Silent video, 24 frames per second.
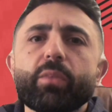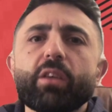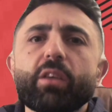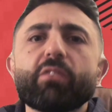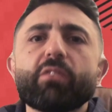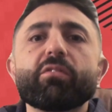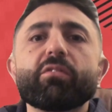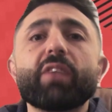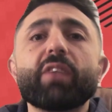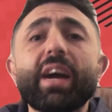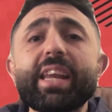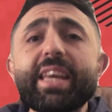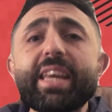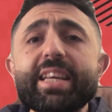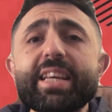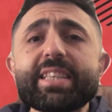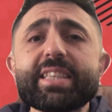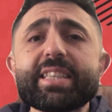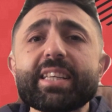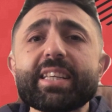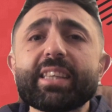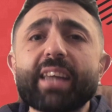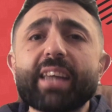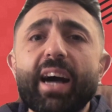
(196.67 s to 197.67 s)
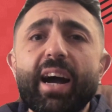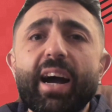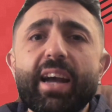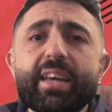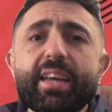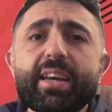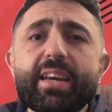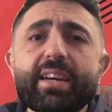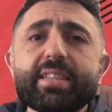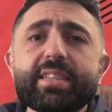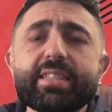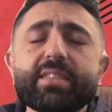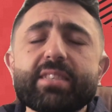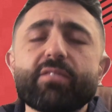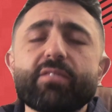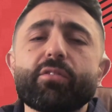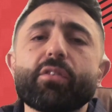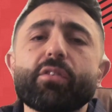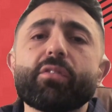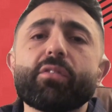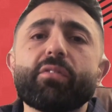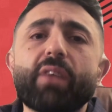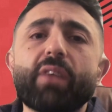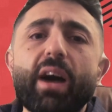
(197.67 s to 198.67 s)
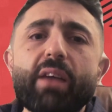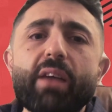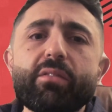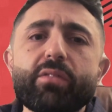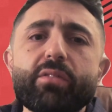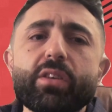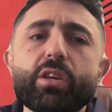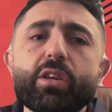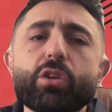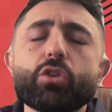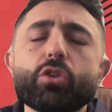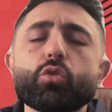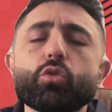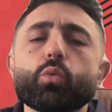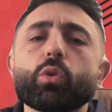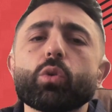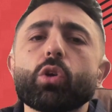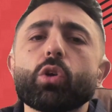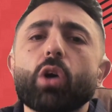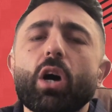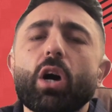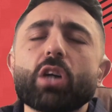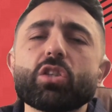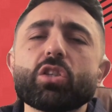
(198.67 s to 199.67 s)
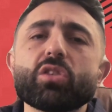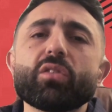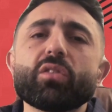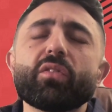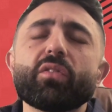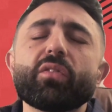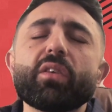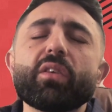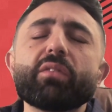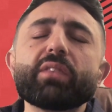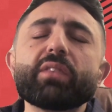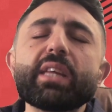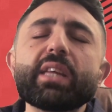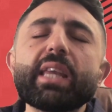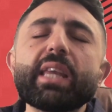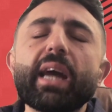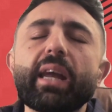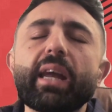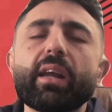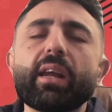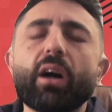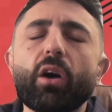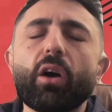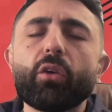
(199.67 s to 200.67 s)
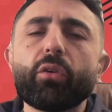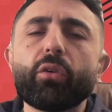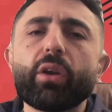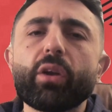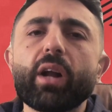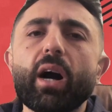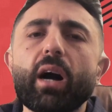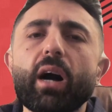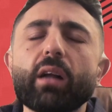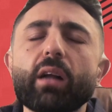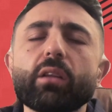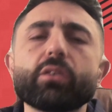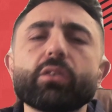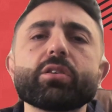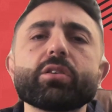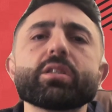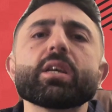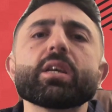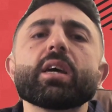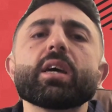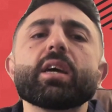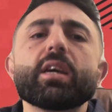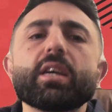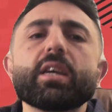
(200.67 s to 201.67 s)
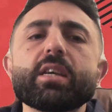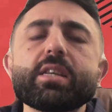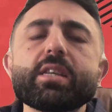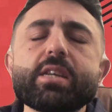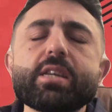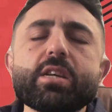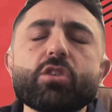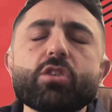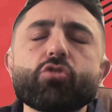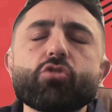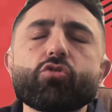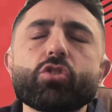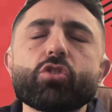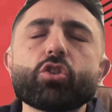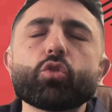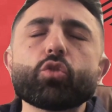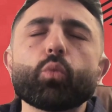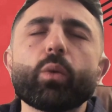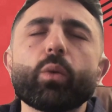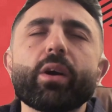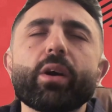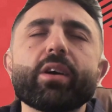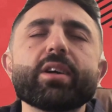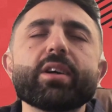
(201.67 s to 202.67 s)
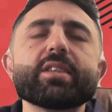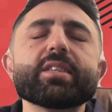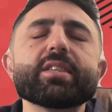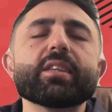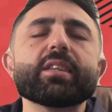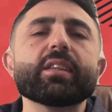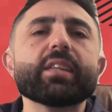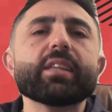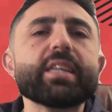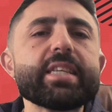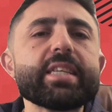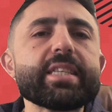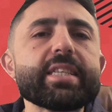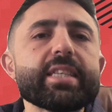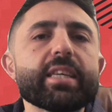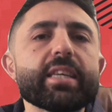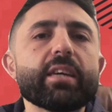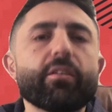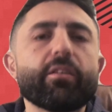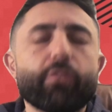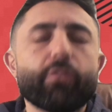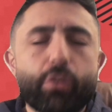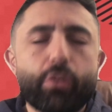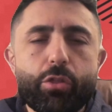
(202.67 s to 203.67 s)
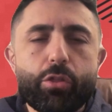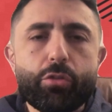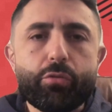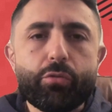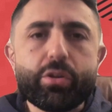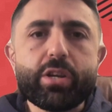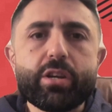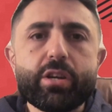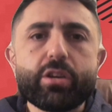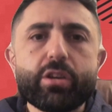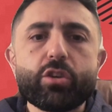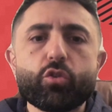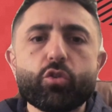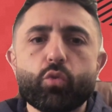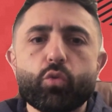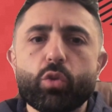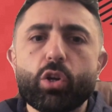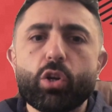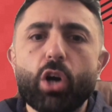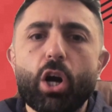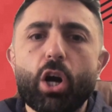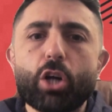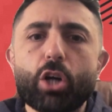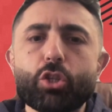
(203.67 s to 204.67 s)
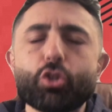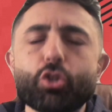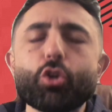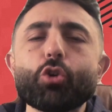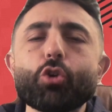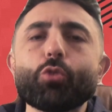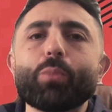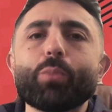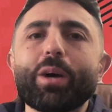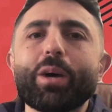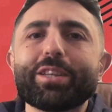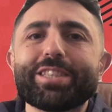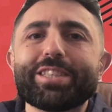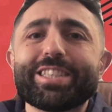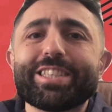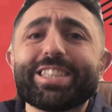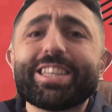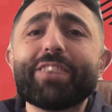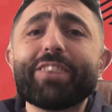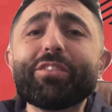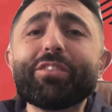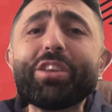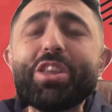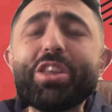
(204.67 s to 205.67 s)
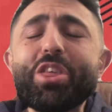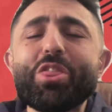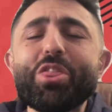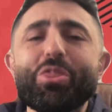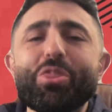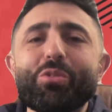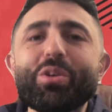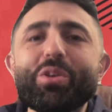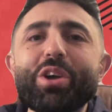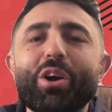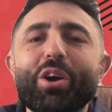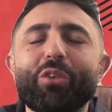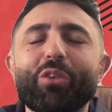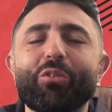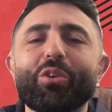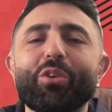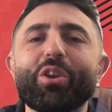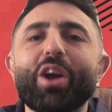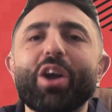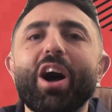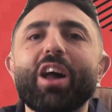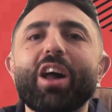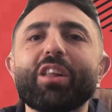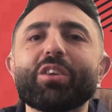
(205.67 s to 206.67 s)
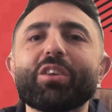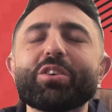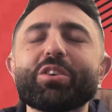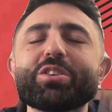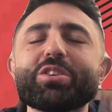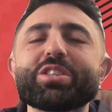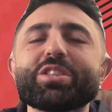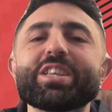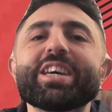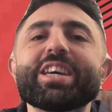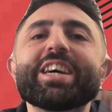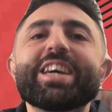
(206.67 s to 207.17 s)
Financing the IS for five years would cost you $5,900 in interest, whereas leasing it for three years would cost you about $7,300